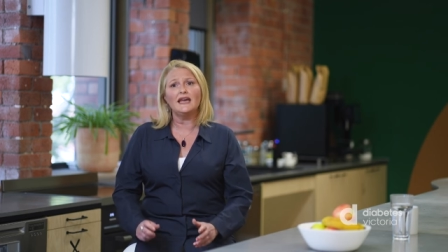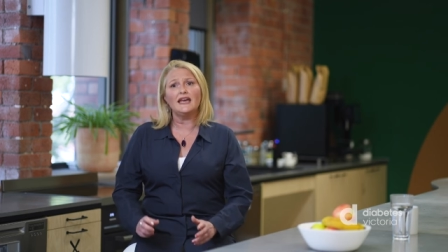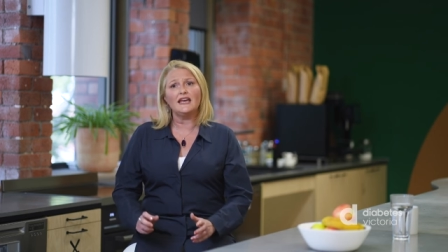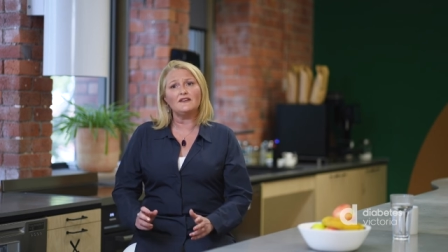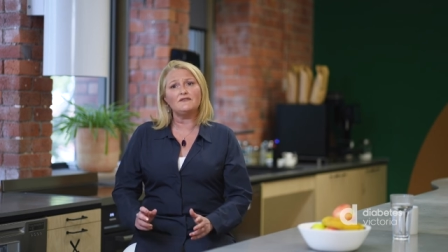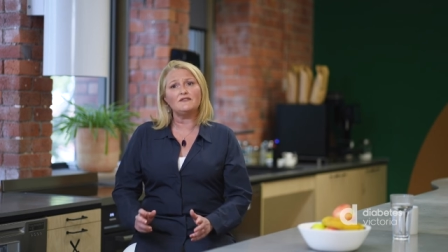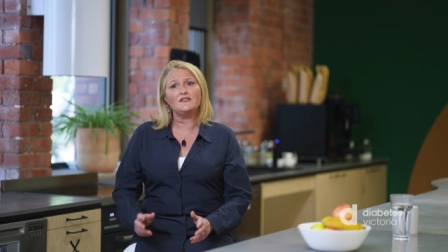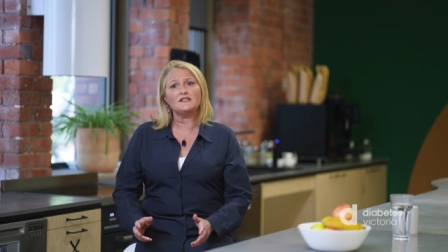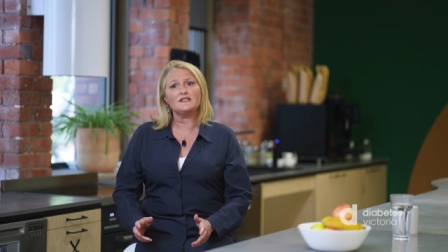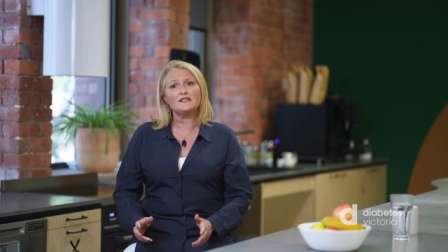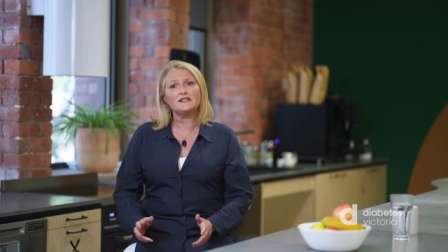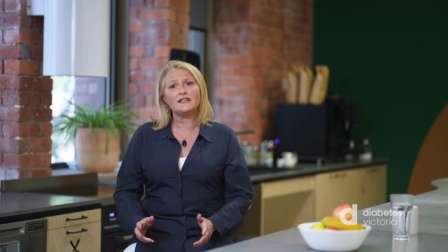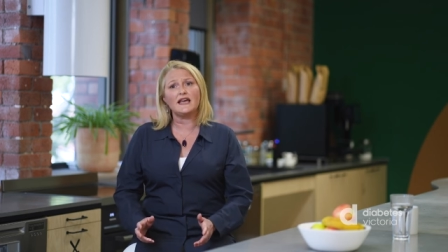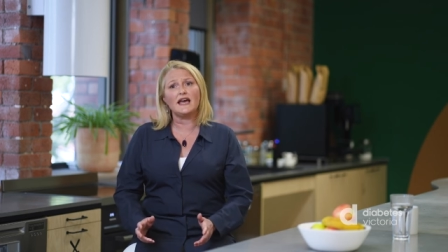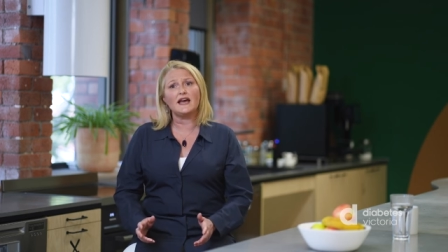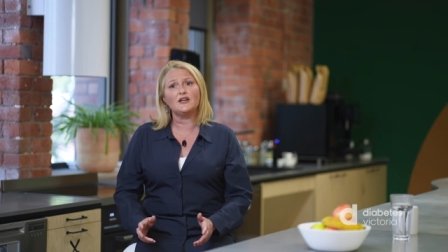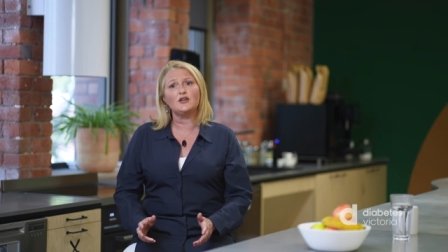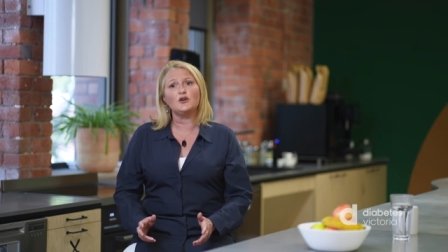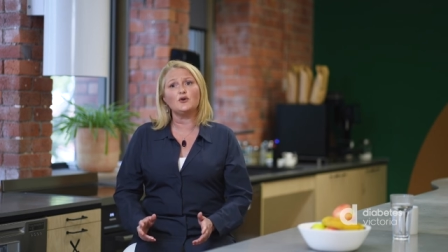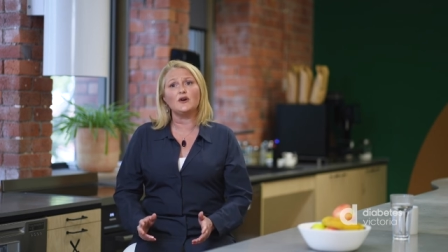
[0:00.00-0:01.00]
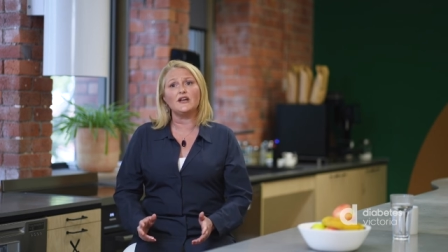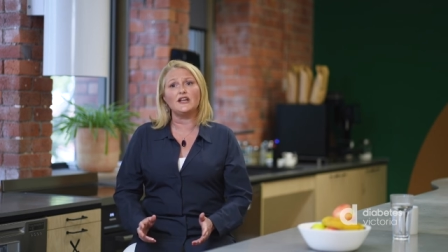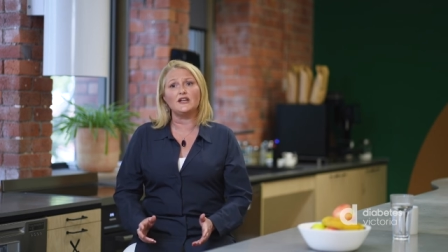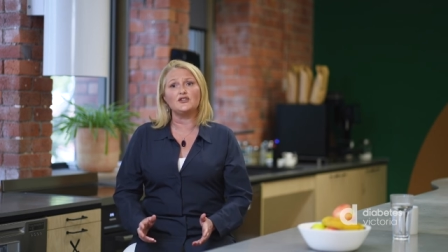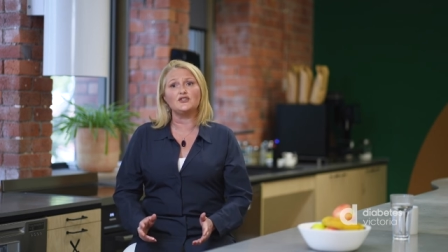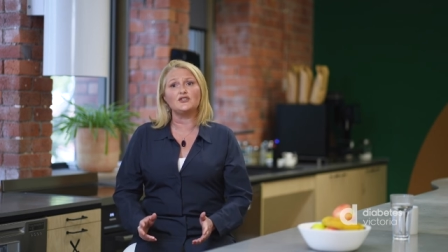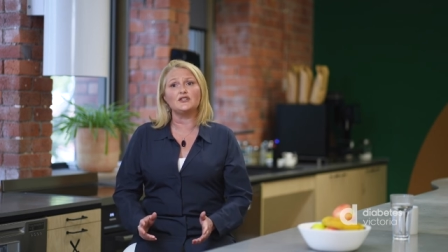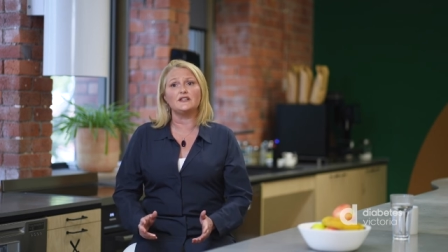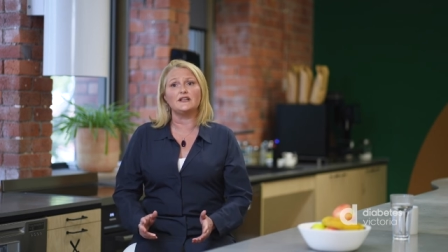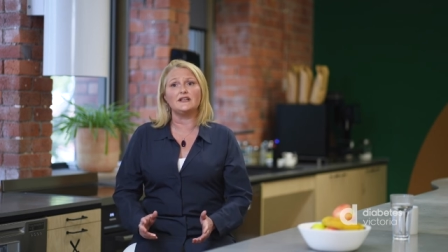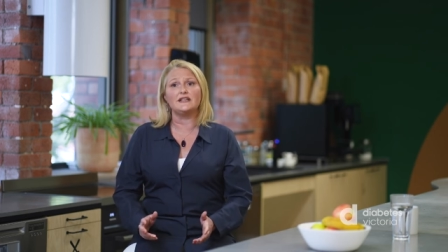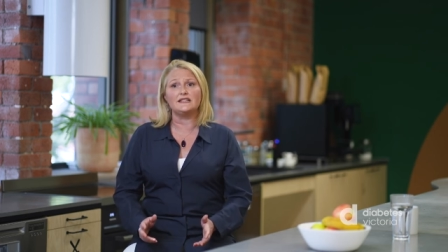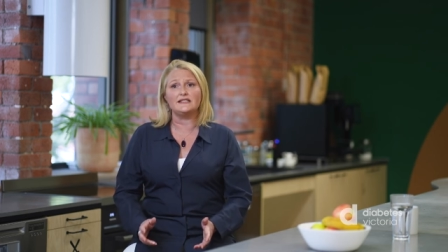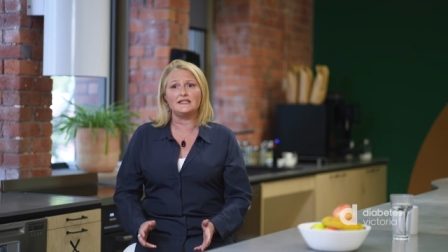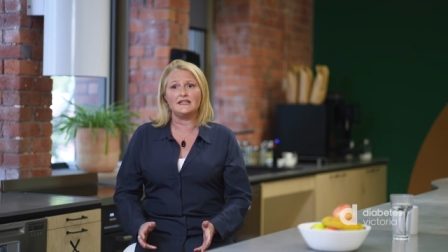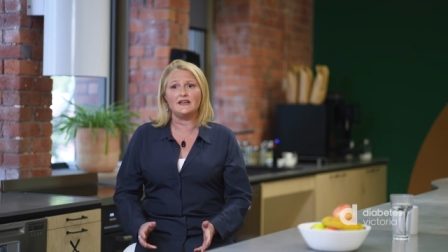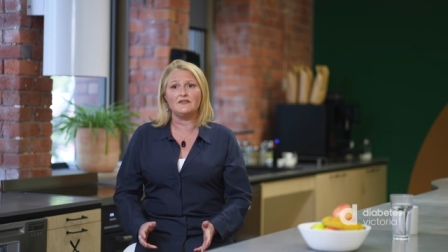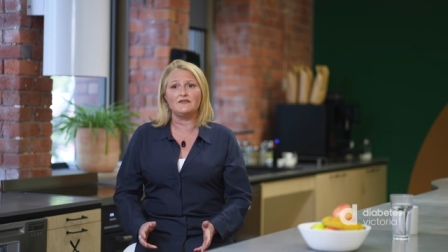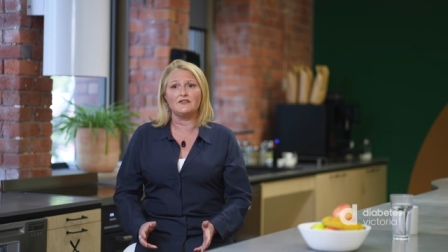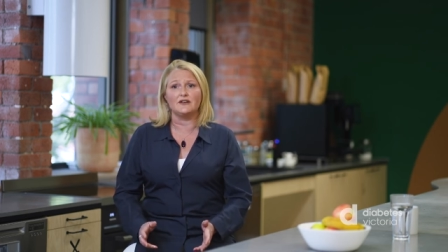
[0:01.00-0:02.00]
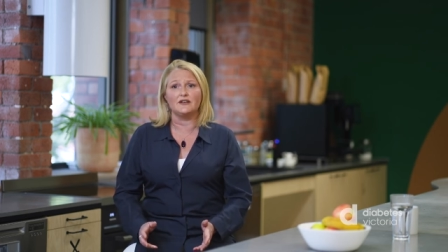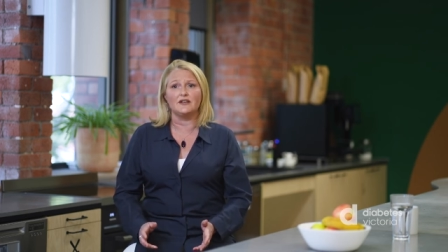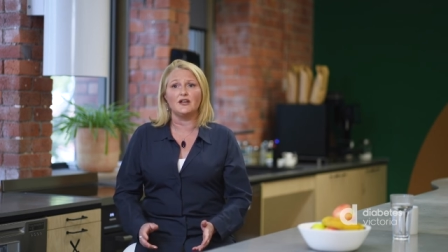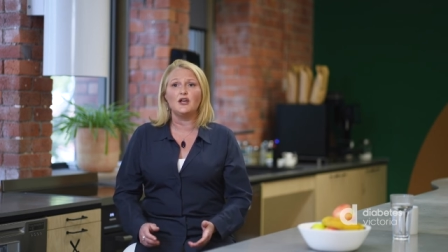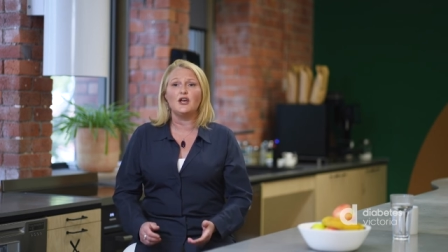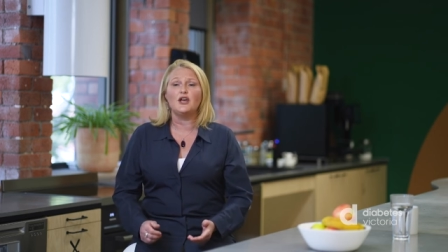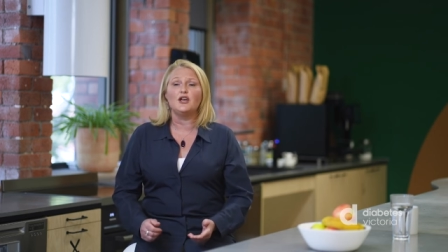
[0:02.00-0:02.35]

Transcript: If this is how your insulin is given,